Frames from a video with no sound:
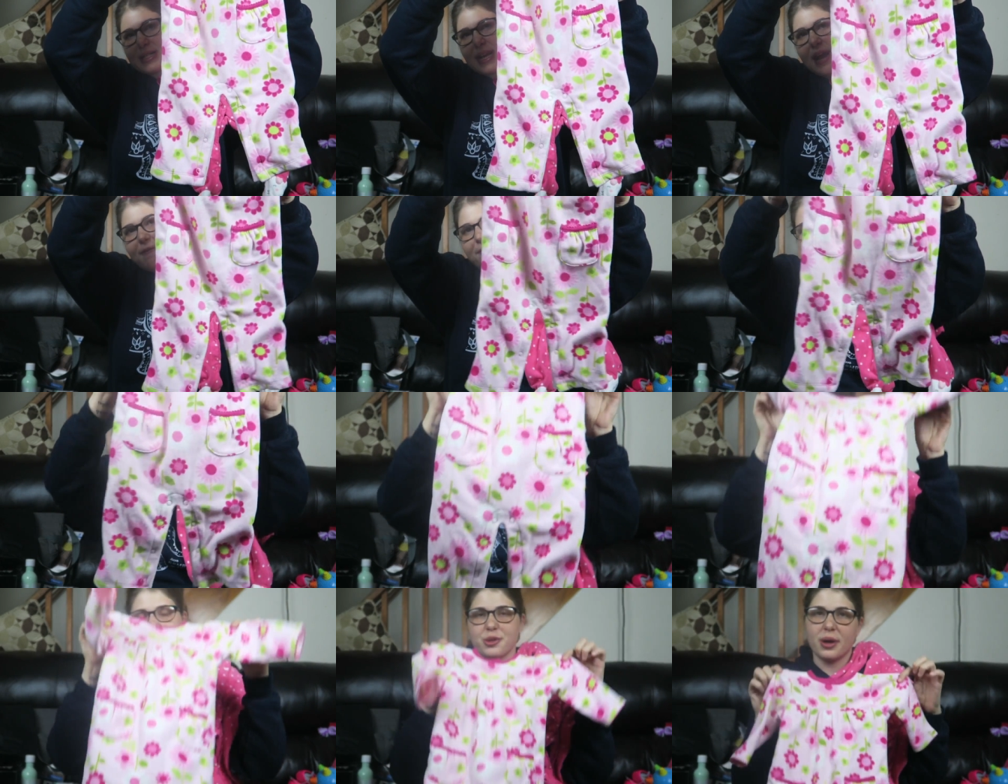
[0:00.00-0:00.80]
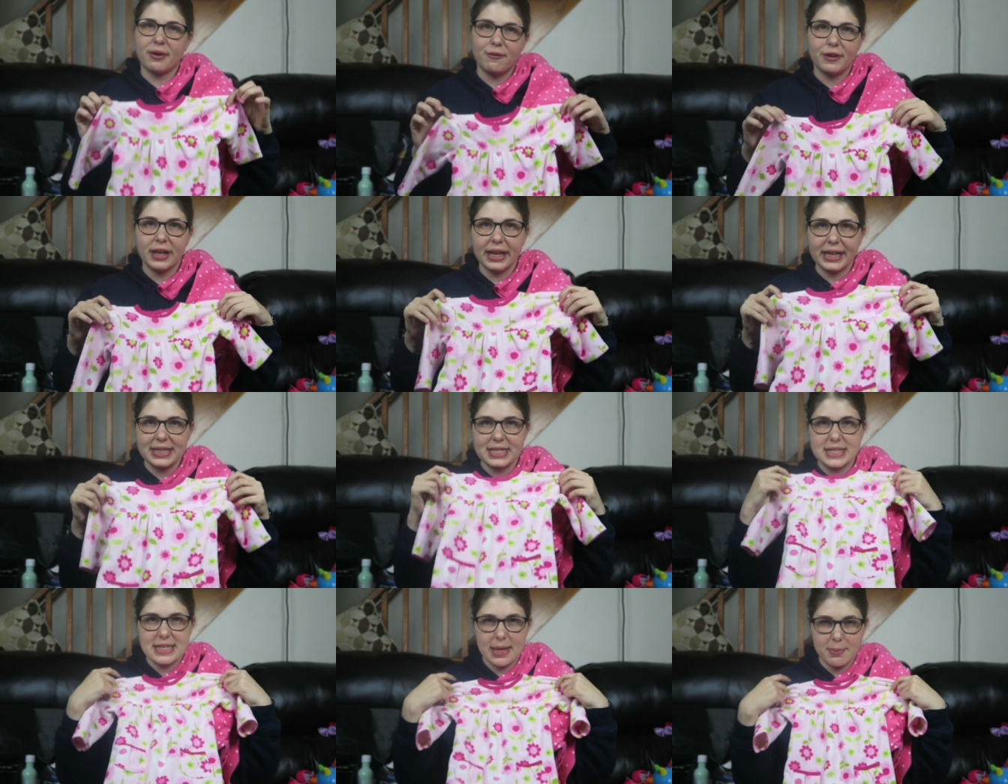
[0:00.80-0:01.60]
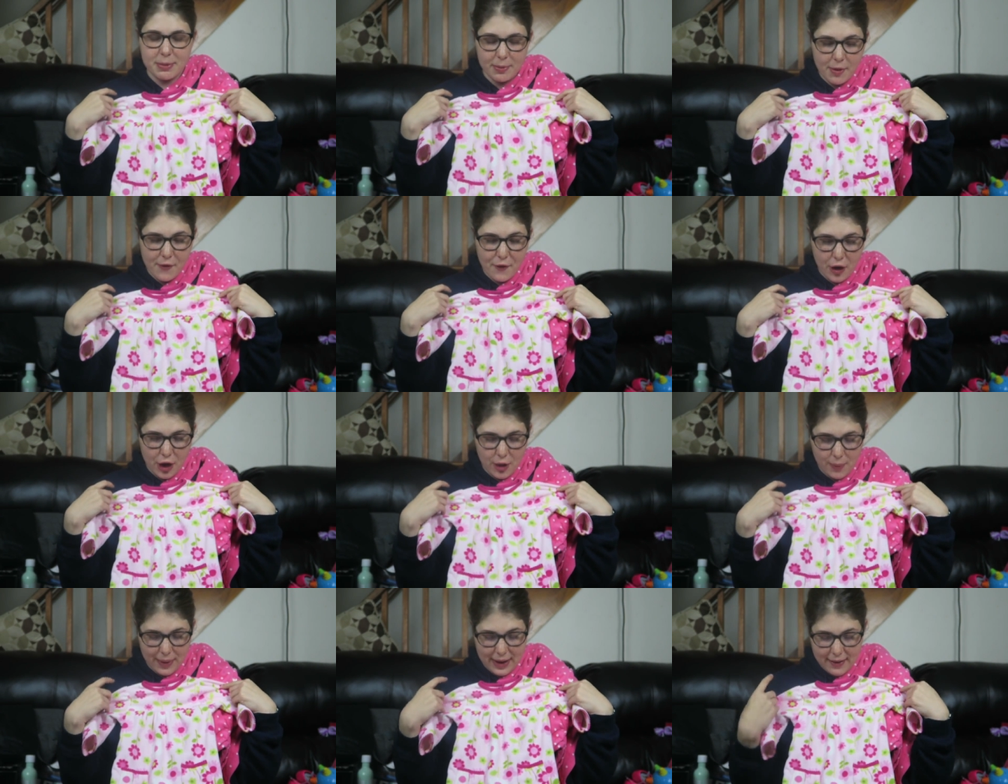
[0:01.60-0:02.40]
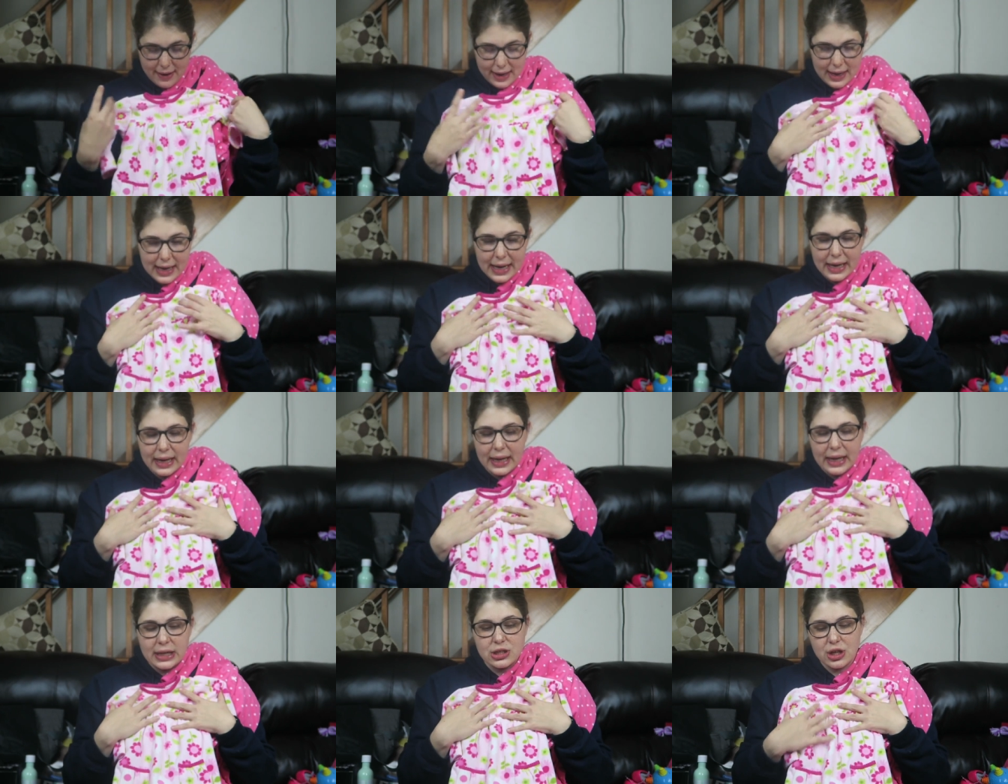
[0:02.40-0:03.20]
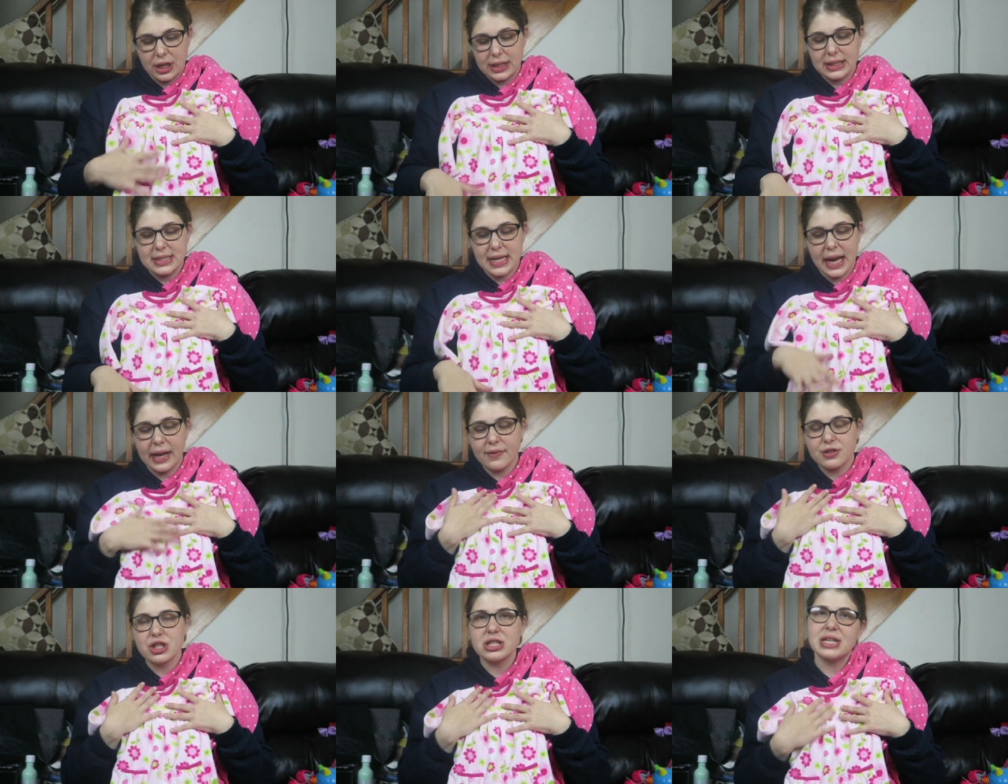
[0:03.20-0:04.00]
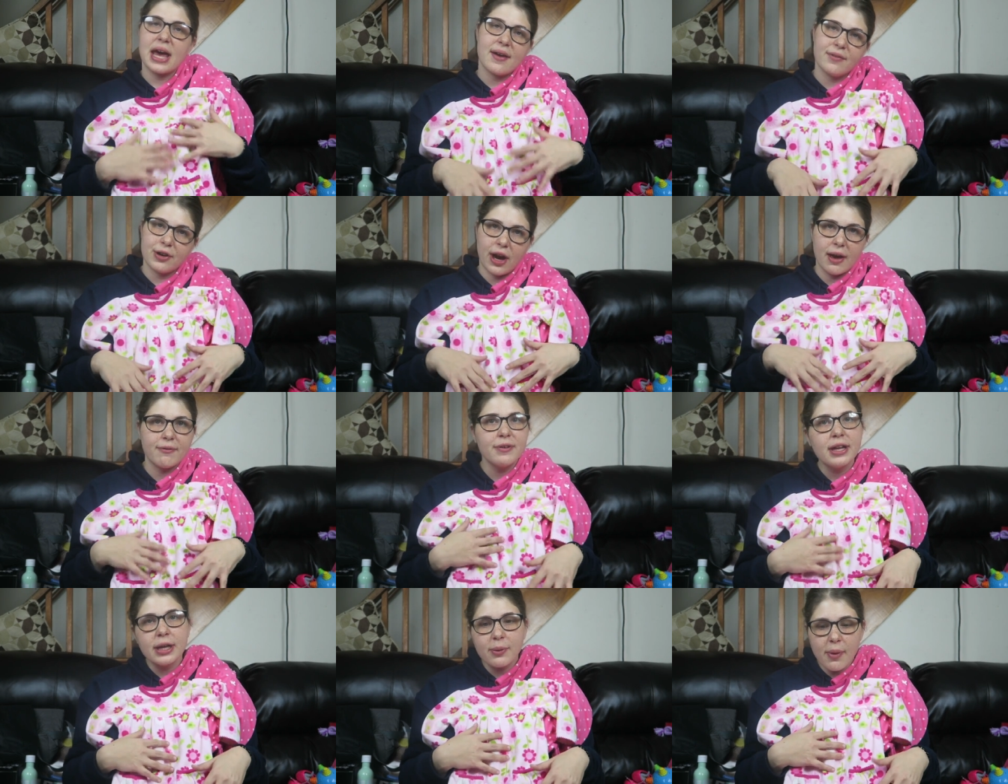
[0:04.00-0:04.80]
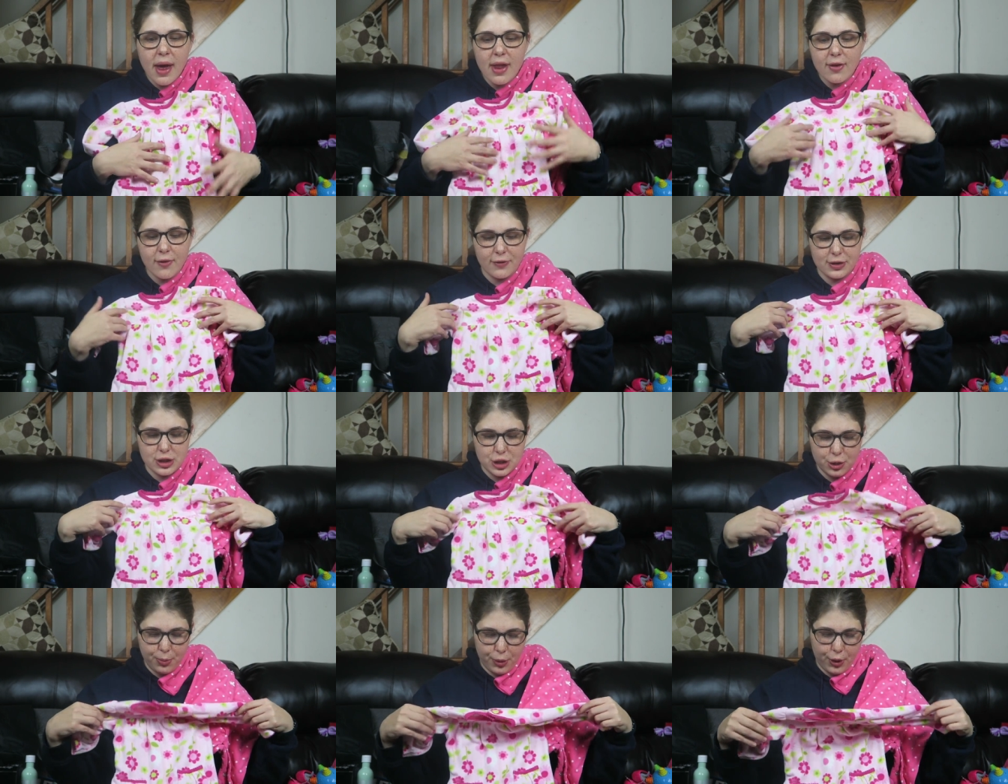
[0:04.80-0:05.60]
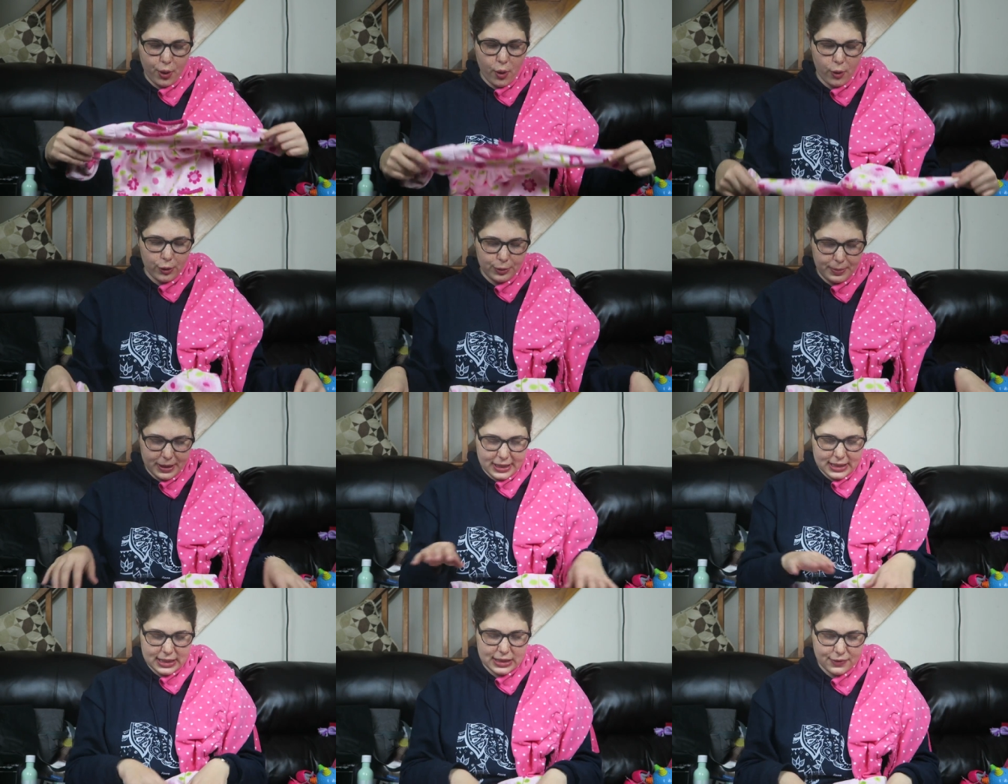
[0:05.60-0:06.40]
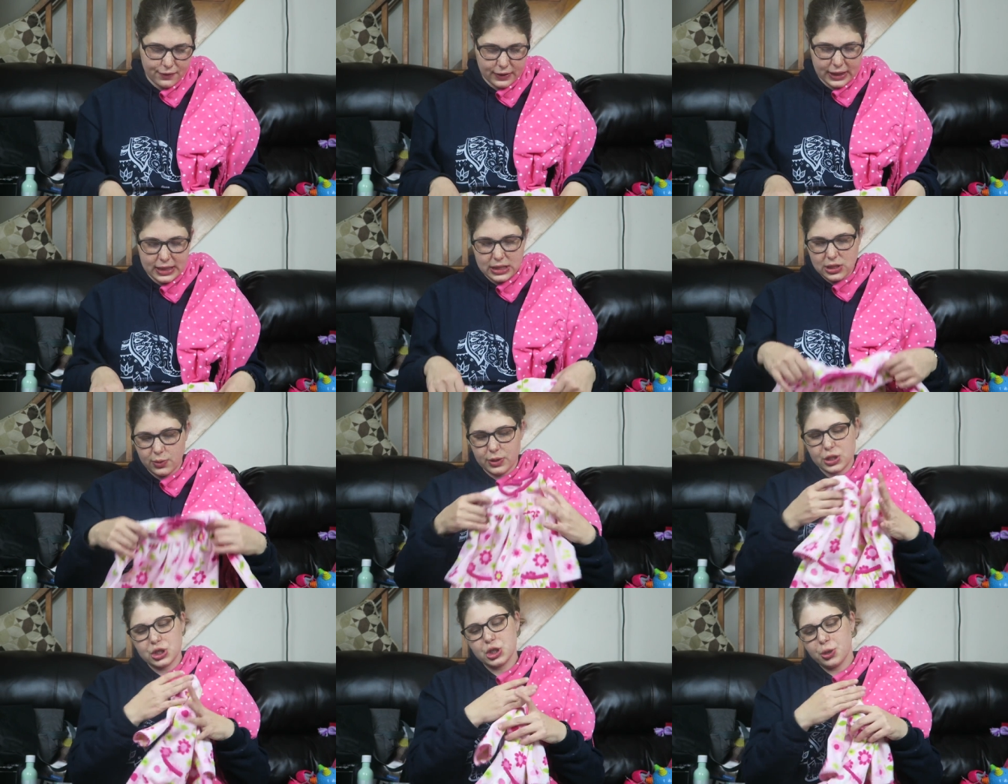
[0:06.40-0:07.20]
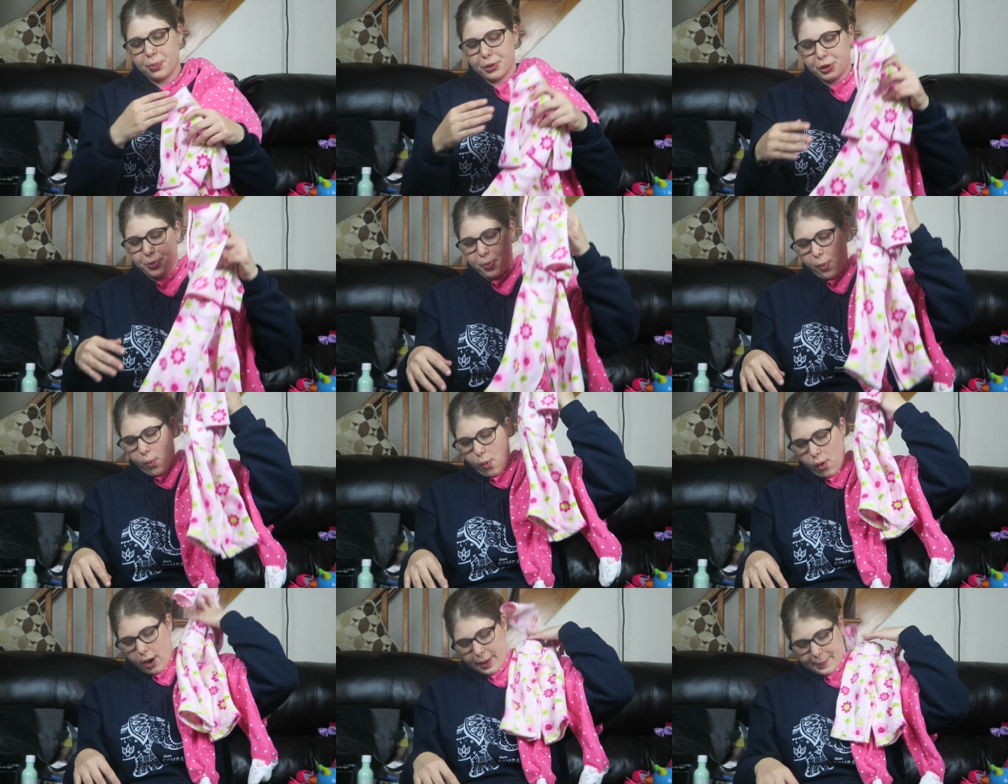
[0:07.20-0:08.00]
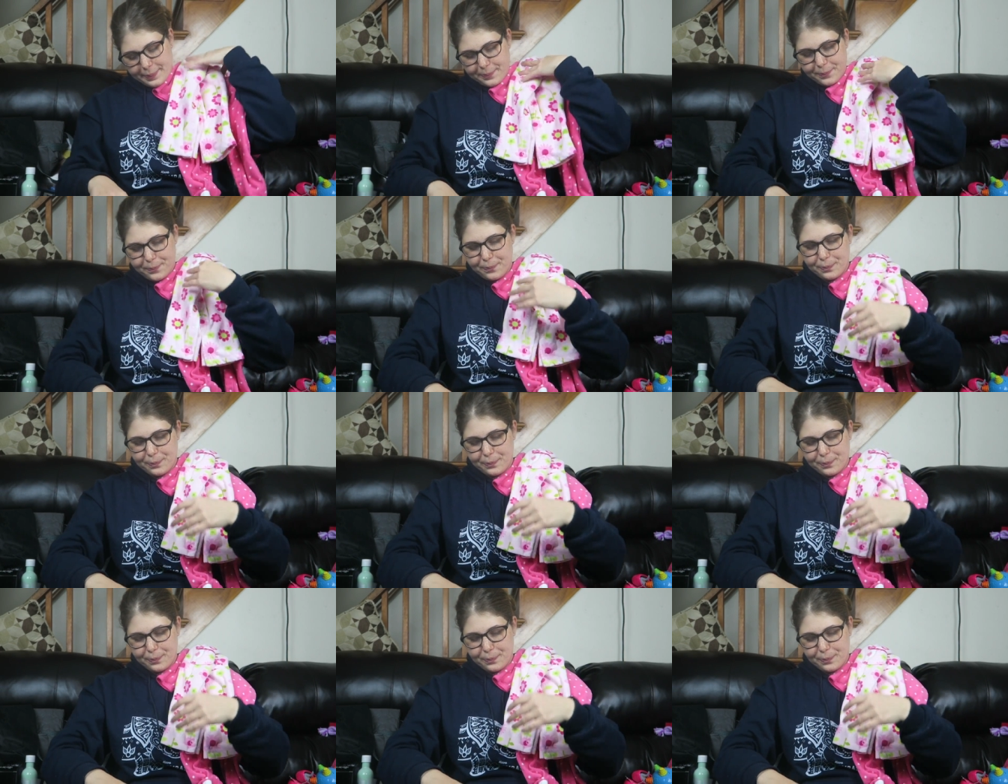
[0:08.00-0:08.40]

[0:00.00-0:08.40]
doesn't have feet, so I feel like it's acceptable for her to wear it during the day if she's ever not feeling well or if it's super cold because it's fleece, so it's super duper warm.